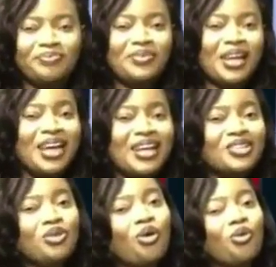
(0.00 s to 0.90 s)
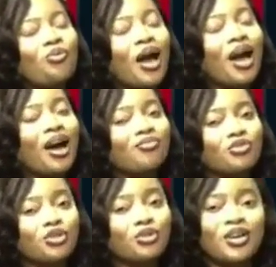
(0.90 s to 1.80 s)
And so,
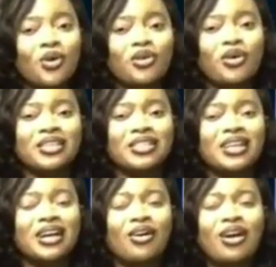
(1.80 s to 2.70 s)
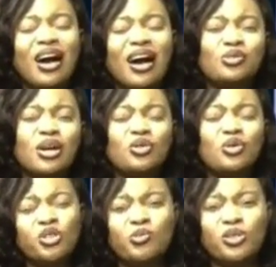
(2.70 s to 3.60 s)
usually when you're asking now, how do I know
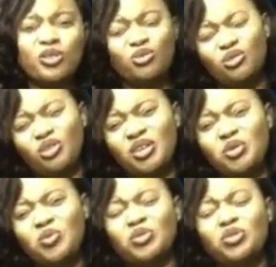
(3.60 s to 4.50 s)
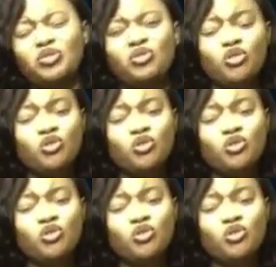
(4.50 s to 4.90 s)
which piece to trade and which piece not to trade?